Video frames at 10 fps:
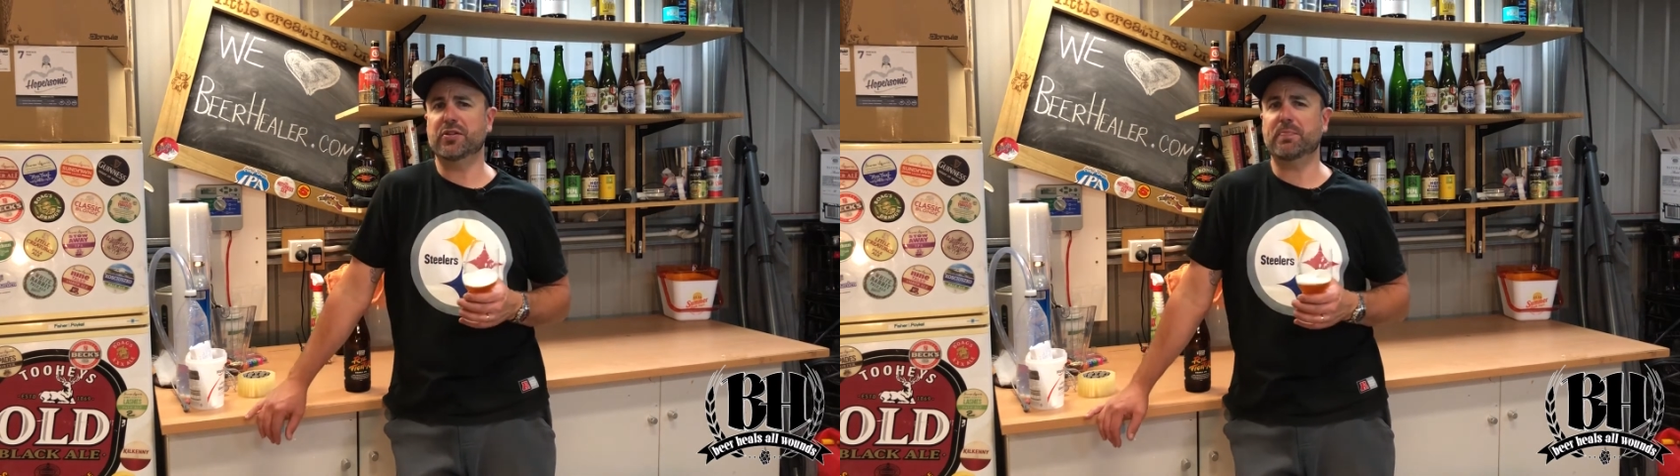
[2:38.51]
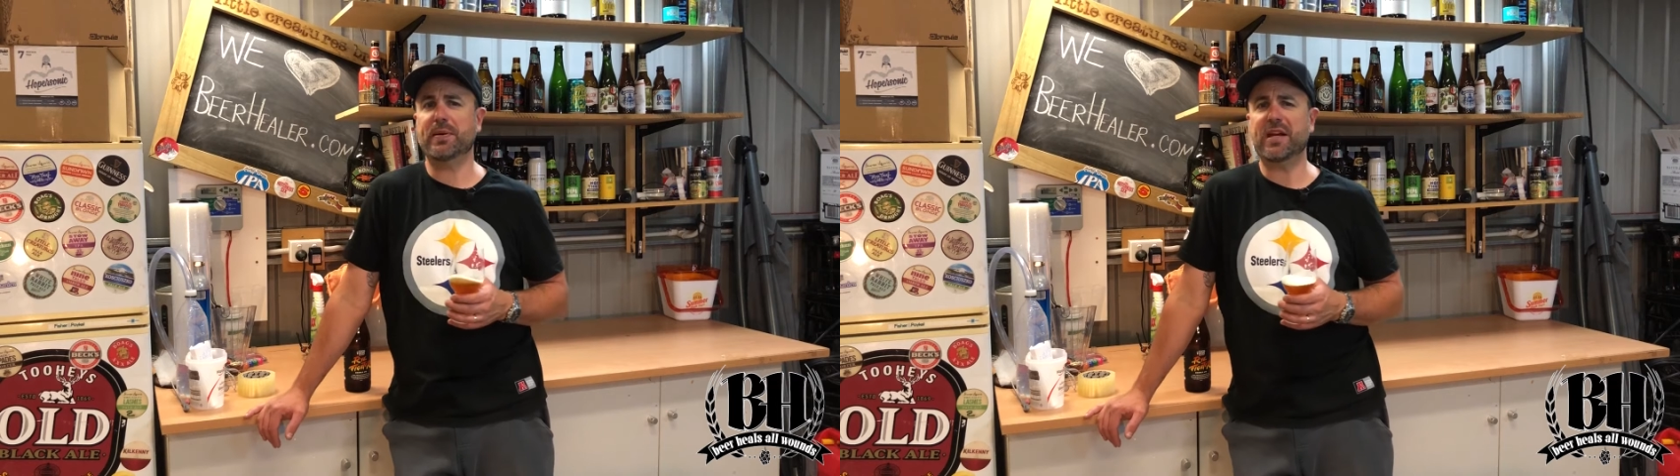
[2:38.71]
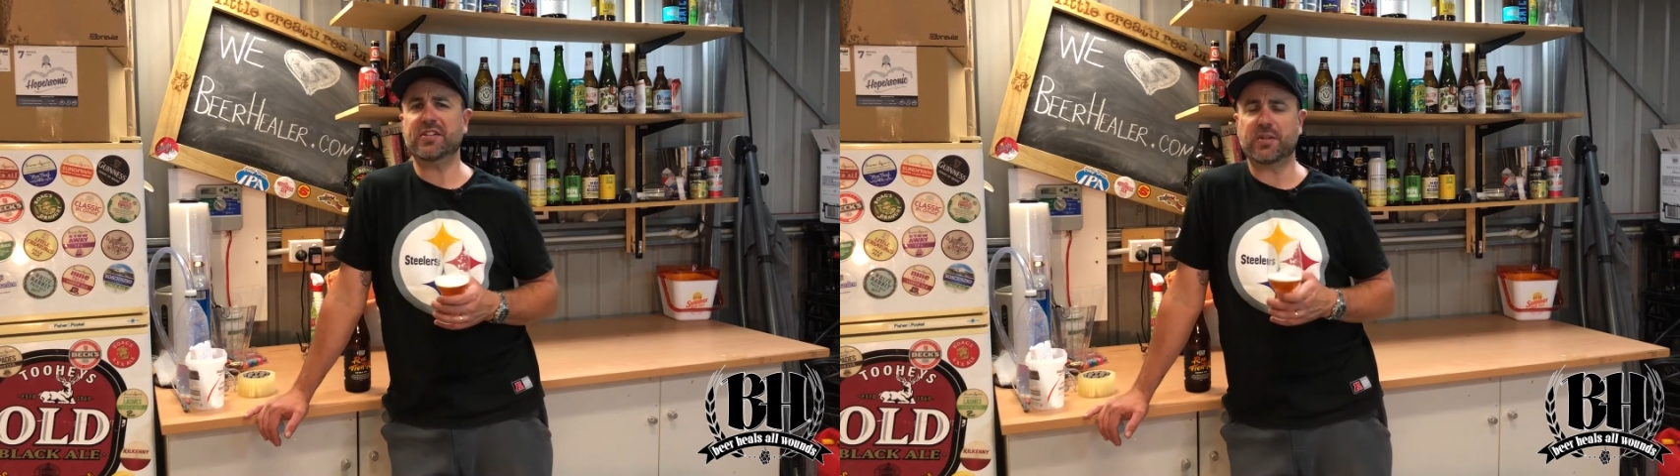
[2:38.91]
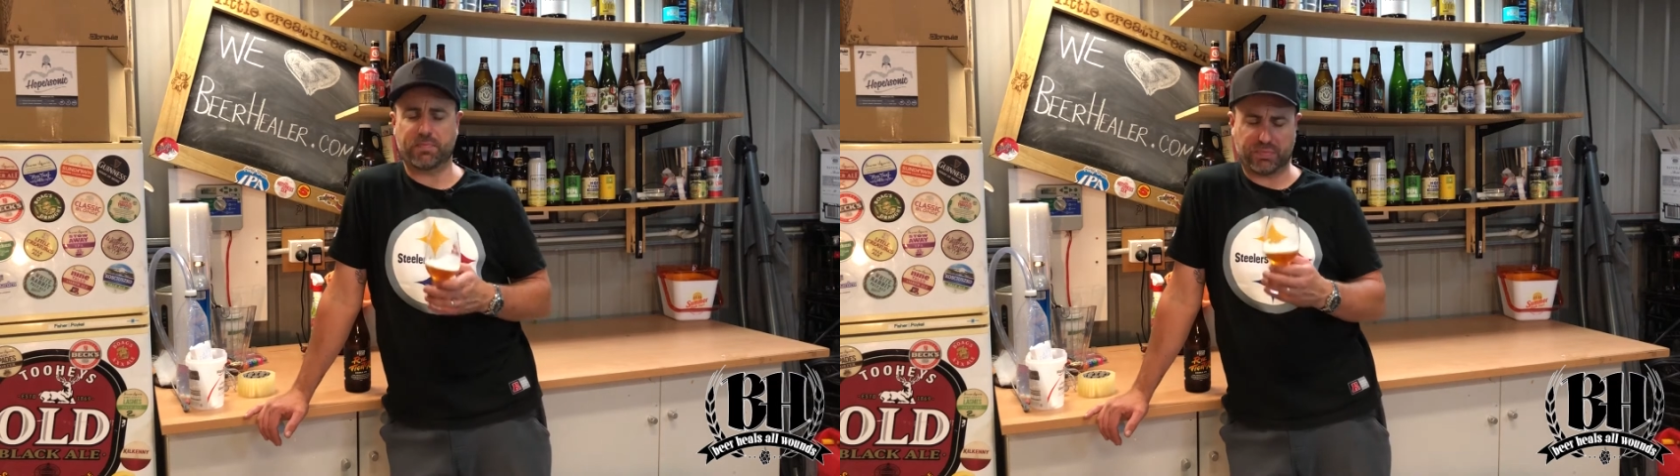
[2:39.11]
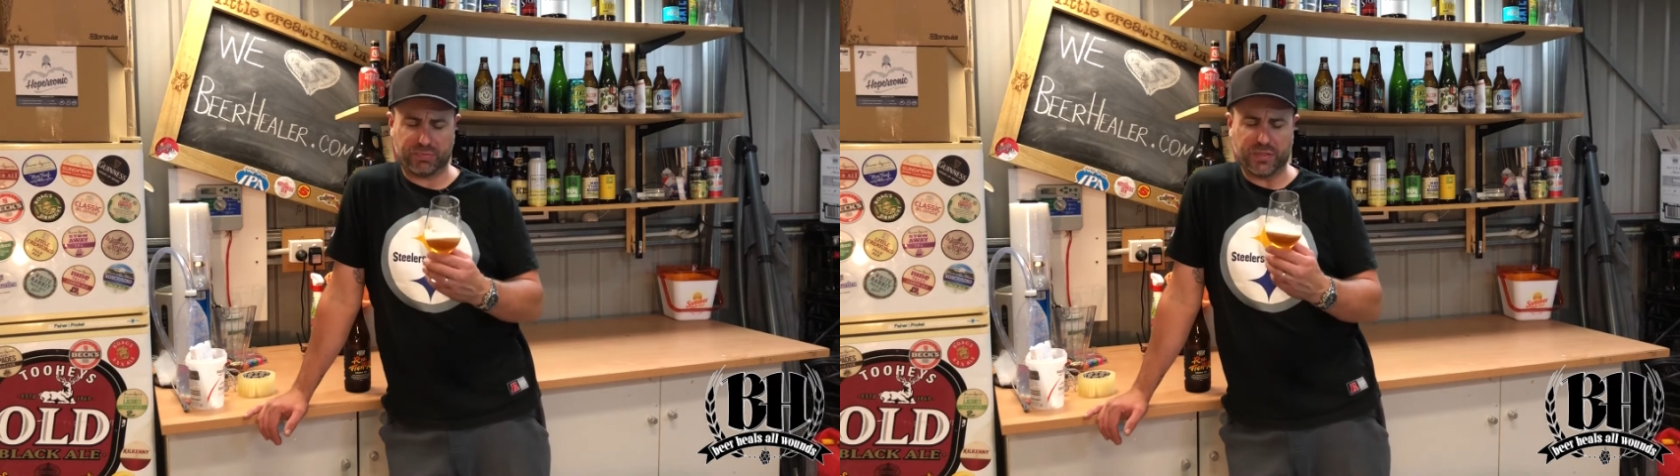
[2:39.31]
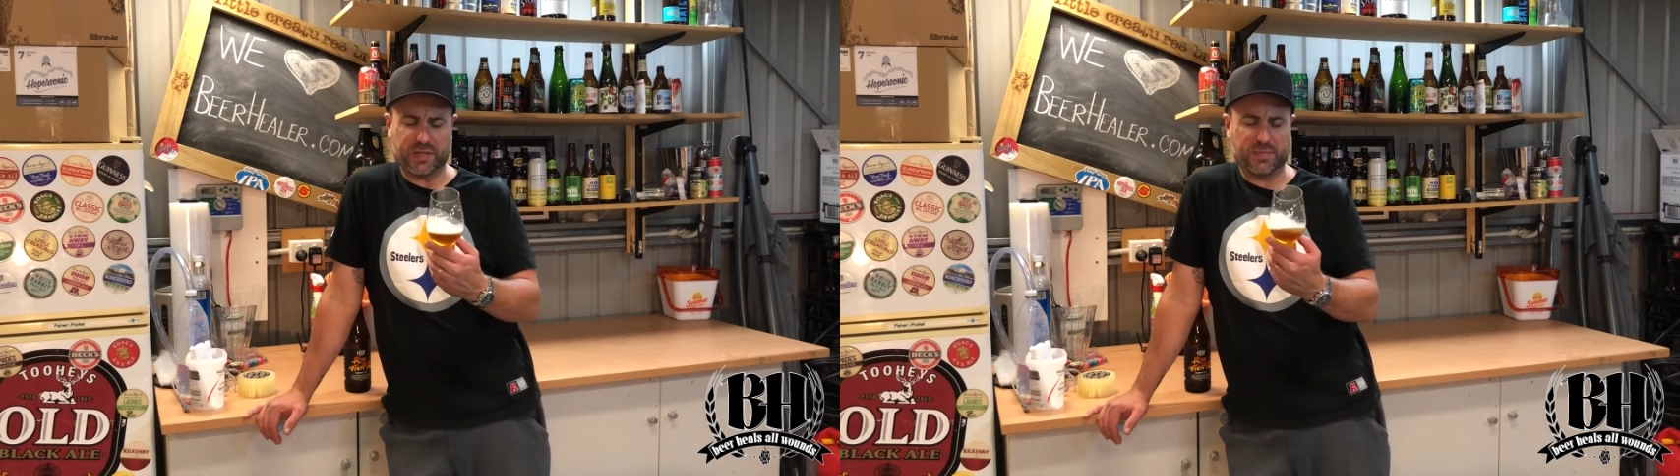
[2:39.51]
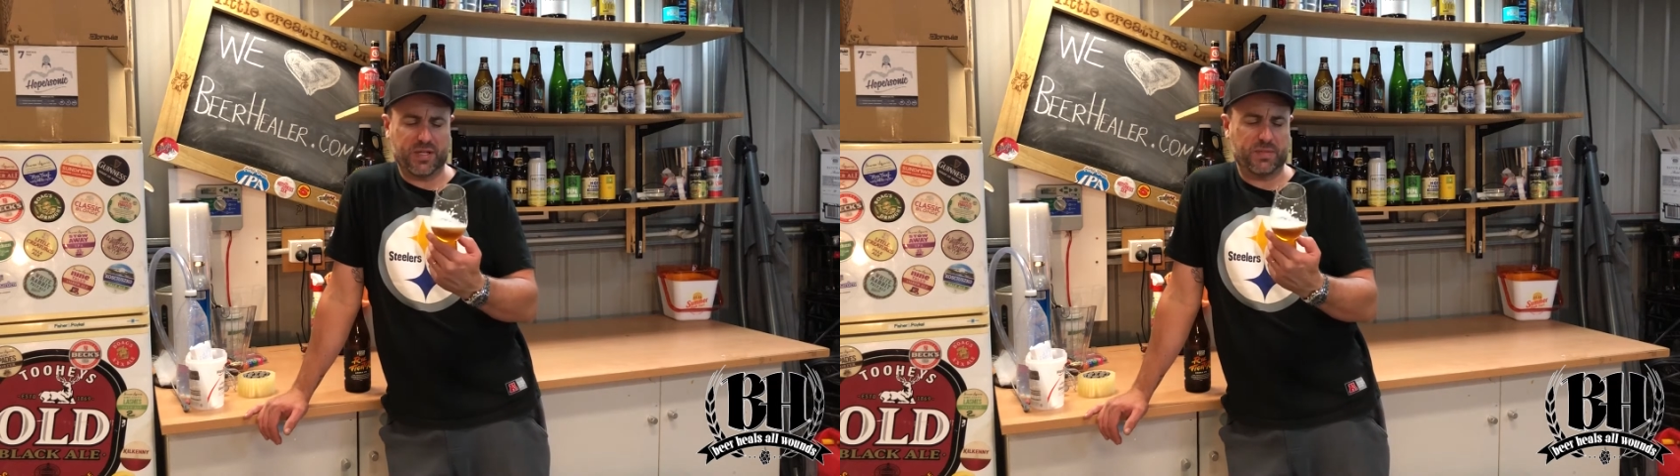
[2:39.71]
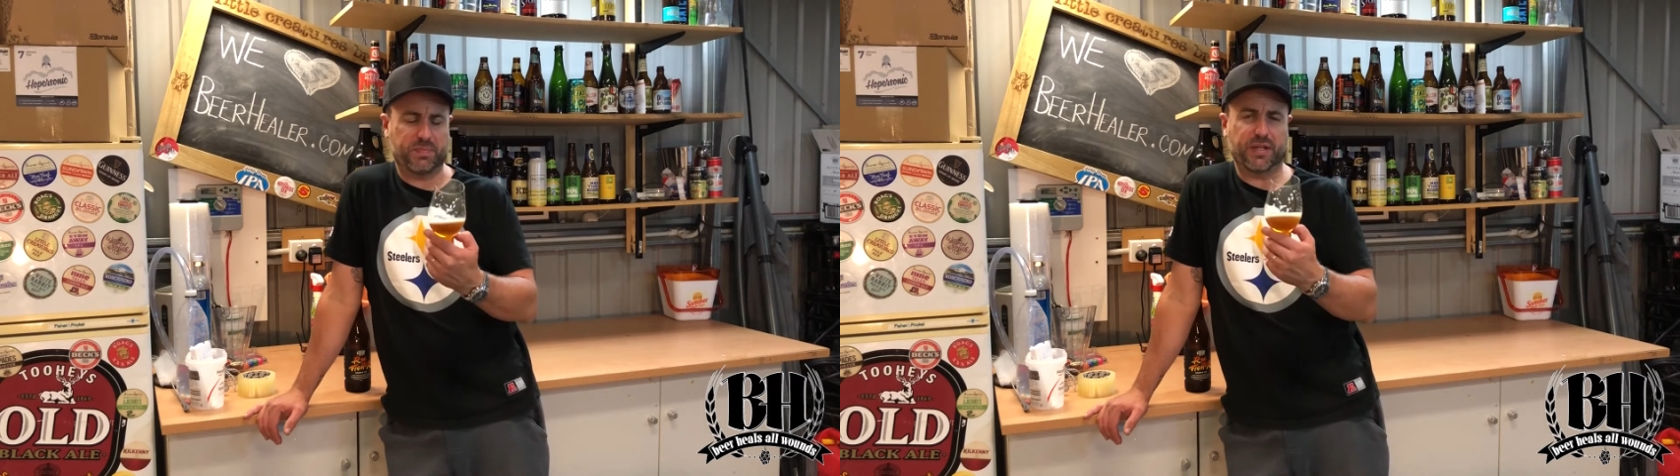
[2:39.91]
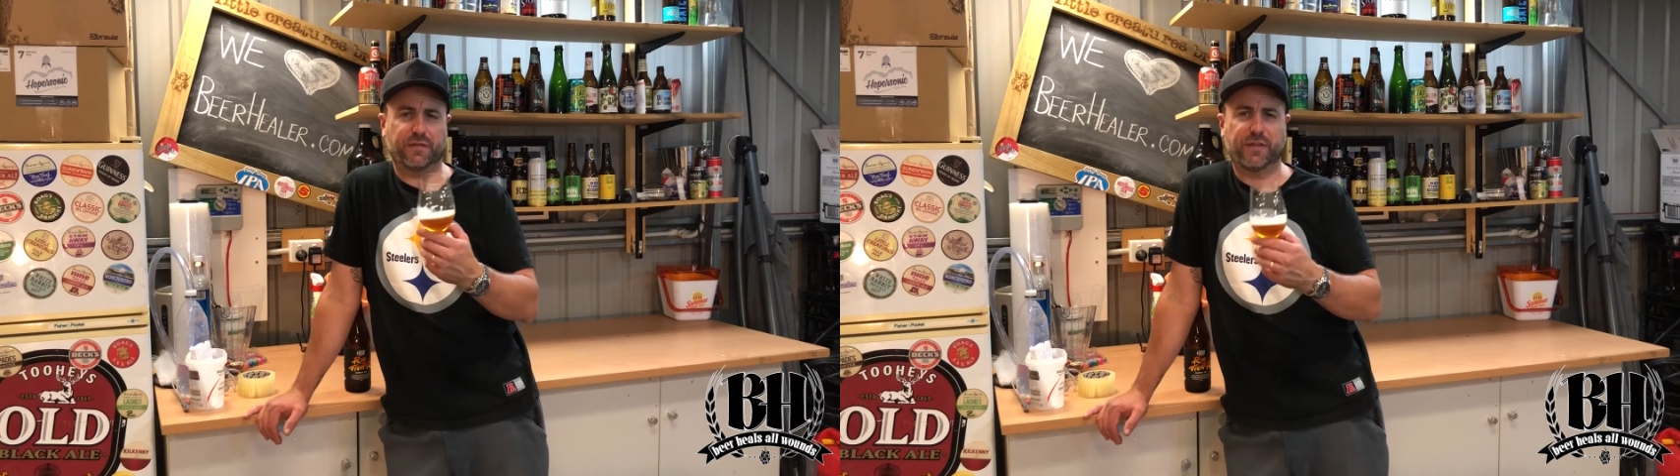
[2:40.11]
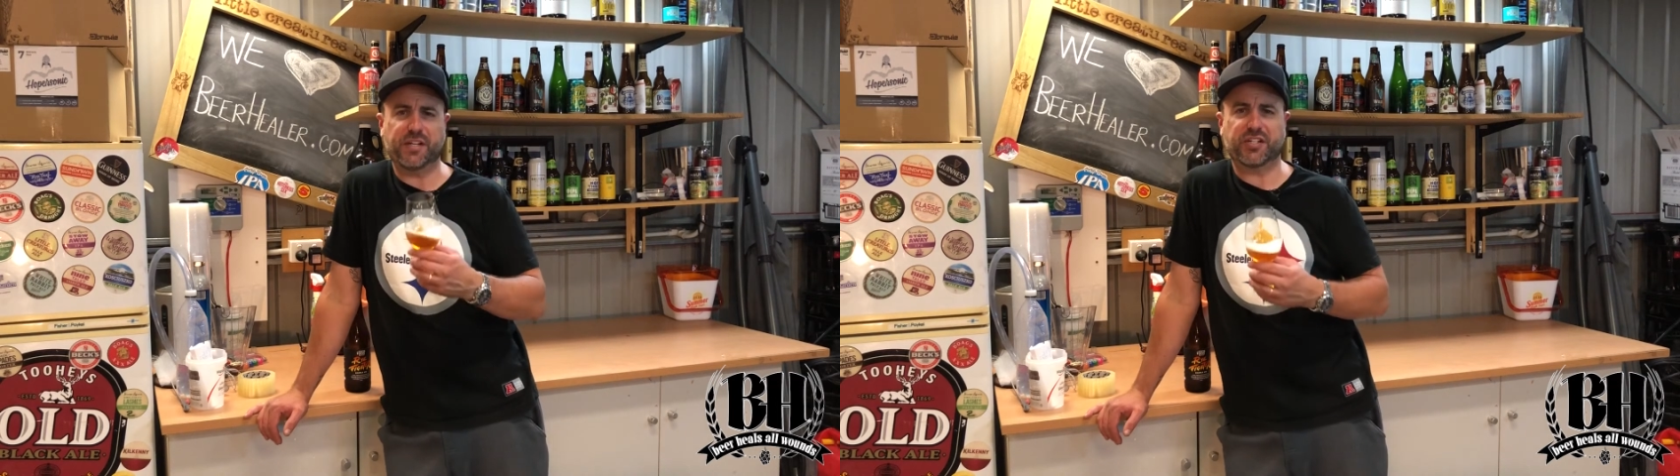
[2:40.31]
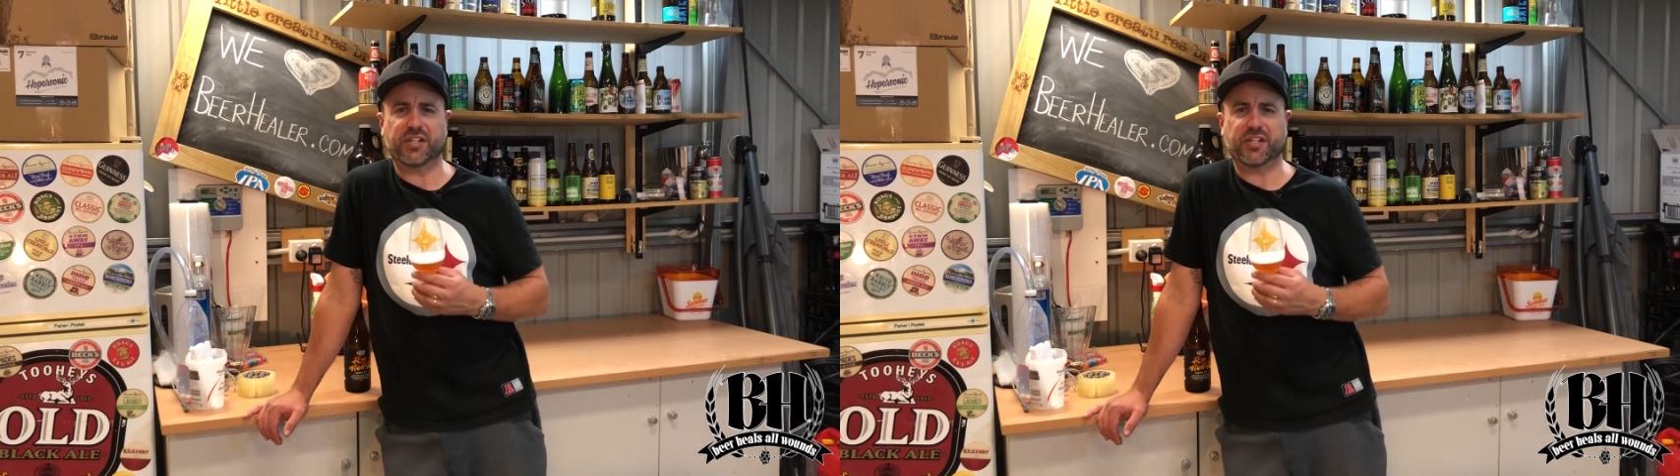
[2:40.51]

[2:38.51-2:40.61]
it packs a pretty mean bitter finish.